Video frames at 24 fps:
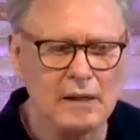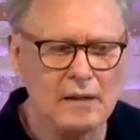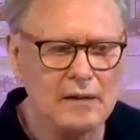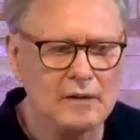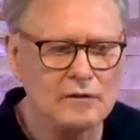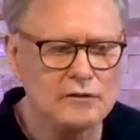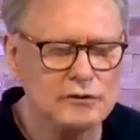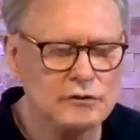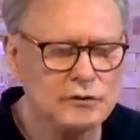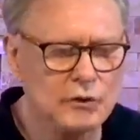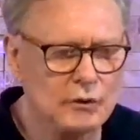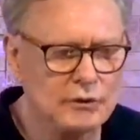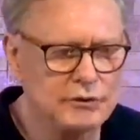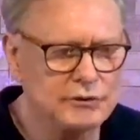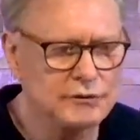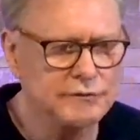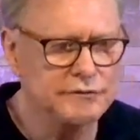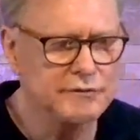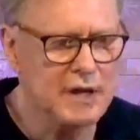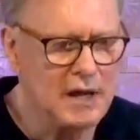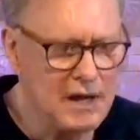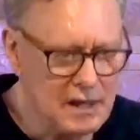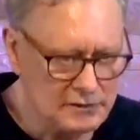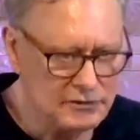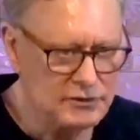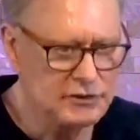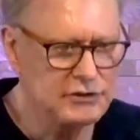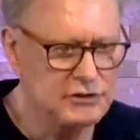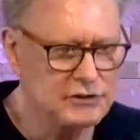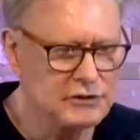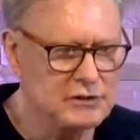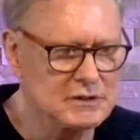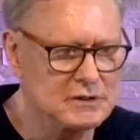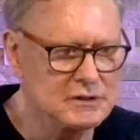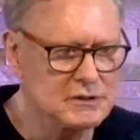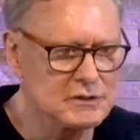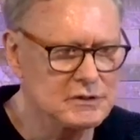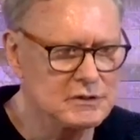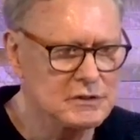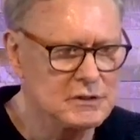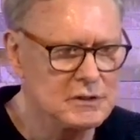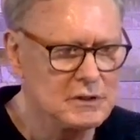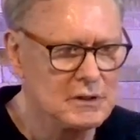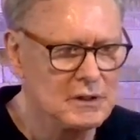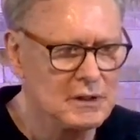source of consciousness,